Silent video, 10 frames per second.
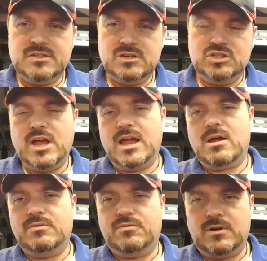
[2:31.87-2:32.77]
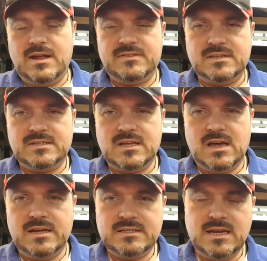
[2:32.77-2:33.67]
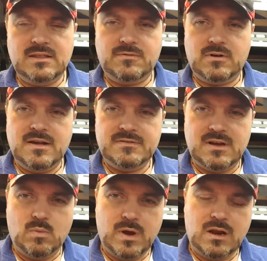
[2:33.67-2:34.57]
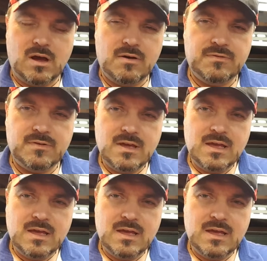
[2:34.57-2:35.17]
to jack up the front left hand side, take the front left hand wheel off,